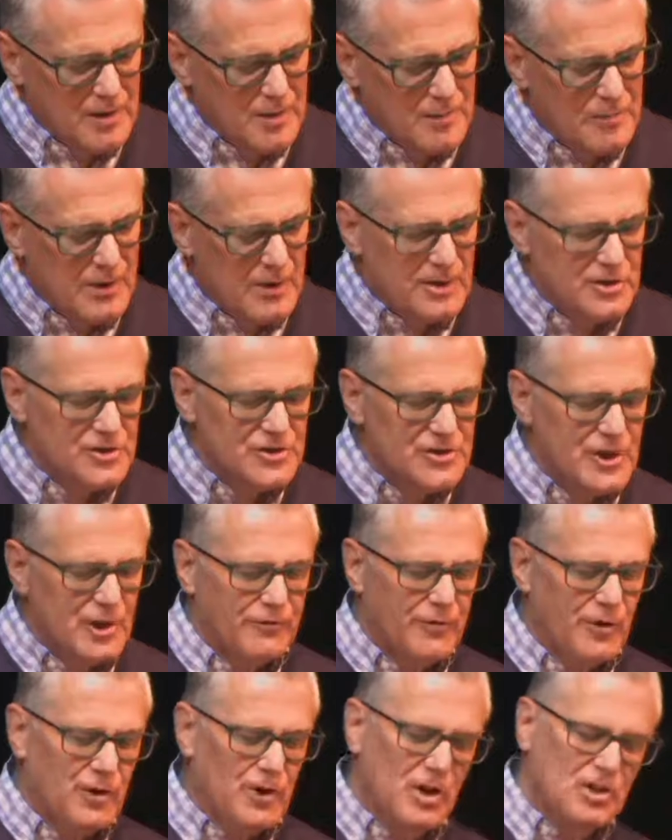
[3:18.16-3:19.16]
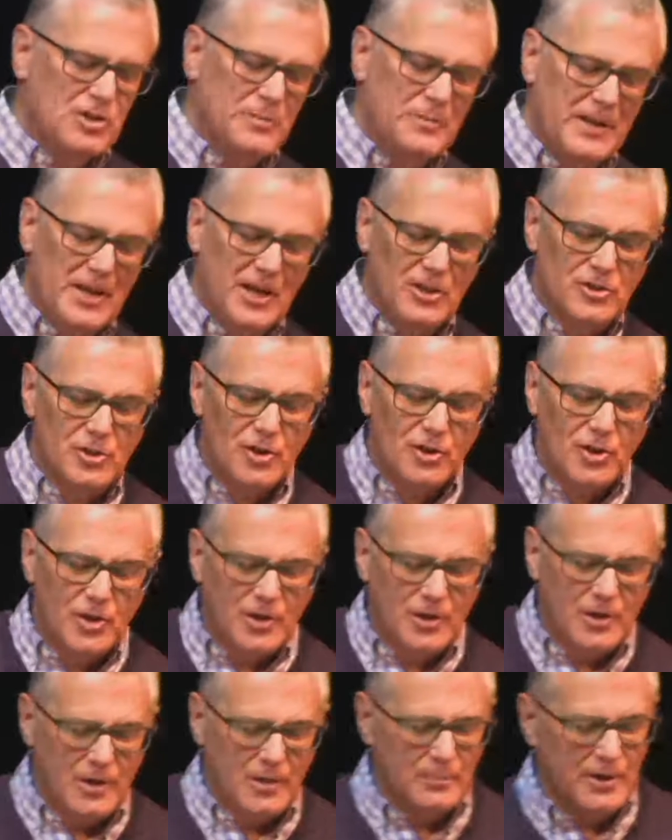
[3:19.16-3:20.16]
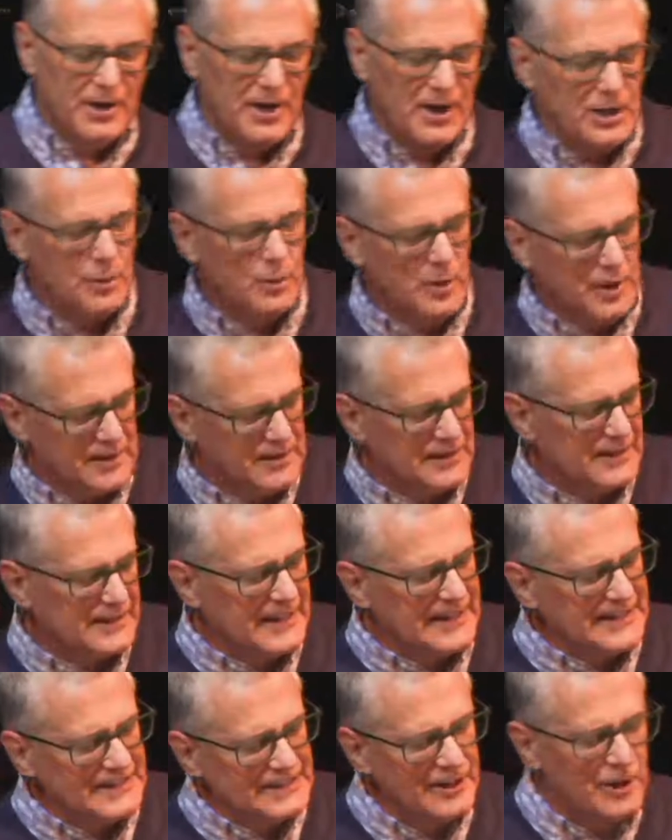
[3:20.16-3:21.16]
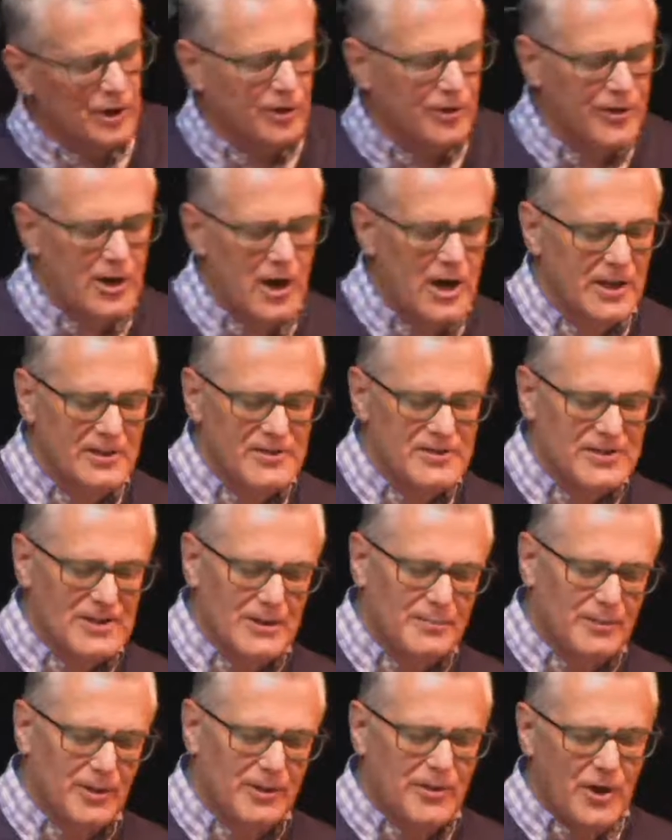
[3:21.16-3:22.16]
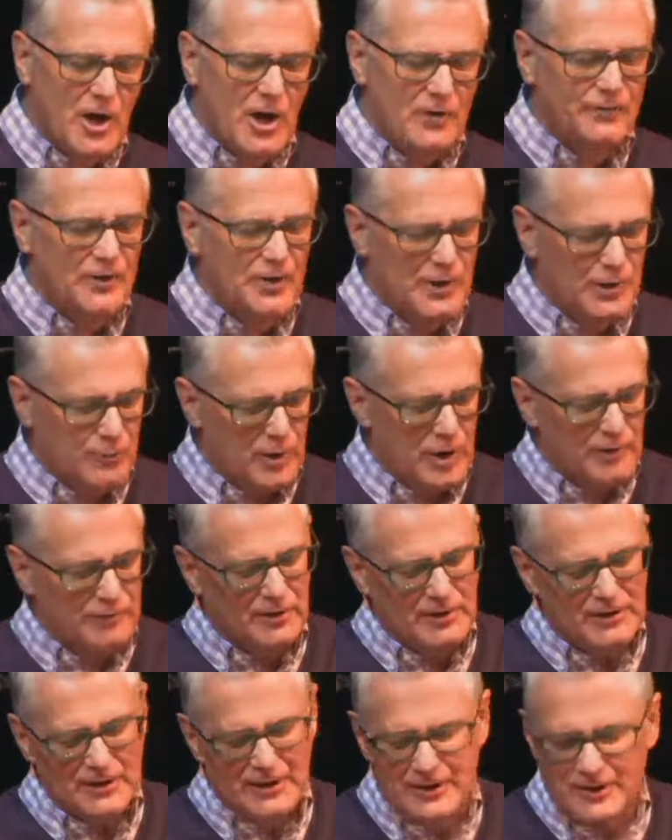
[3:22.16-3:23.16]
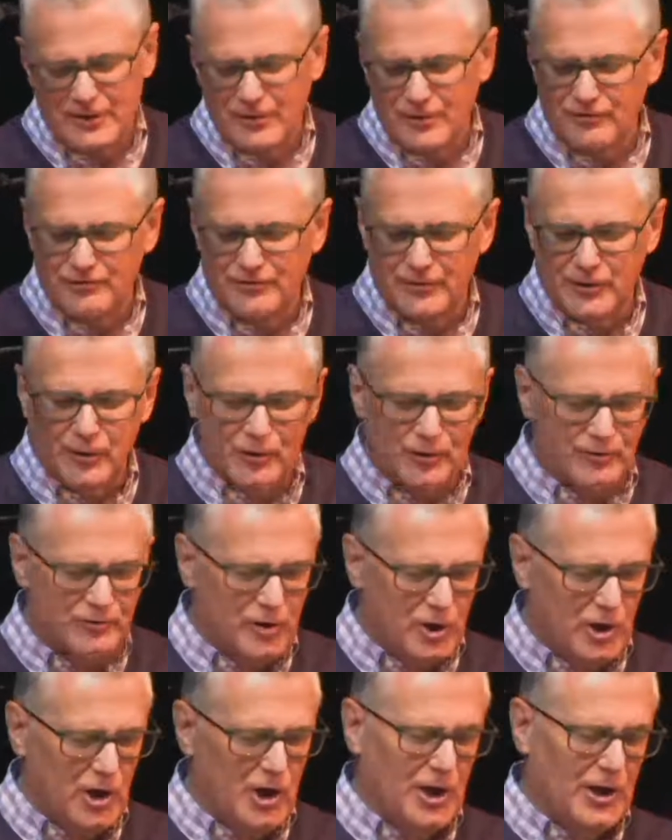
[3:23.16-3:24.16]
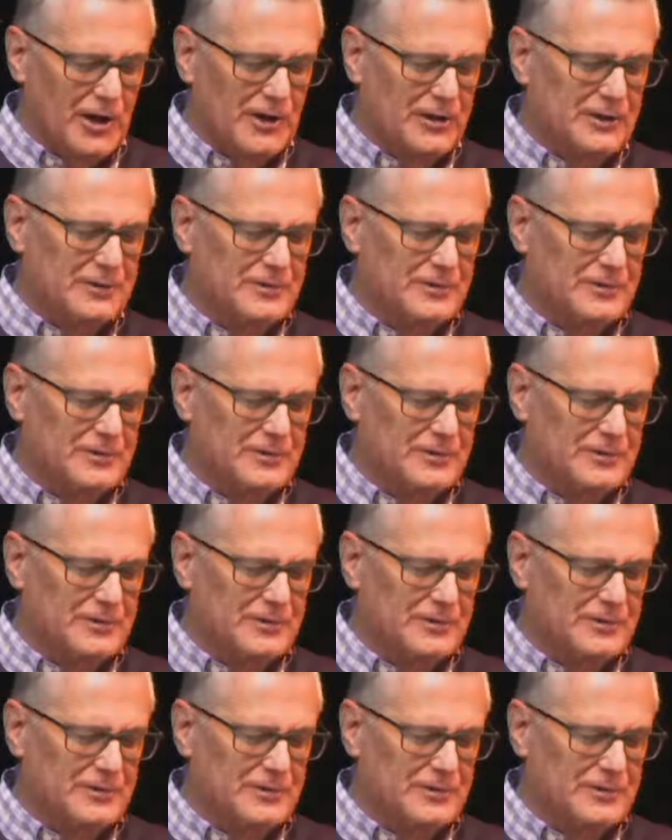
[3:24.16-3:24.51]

Marriage is therefore not to be entered by anyone lightly or thoughtlessly, but thoughtfully, reverently, in the fear of God.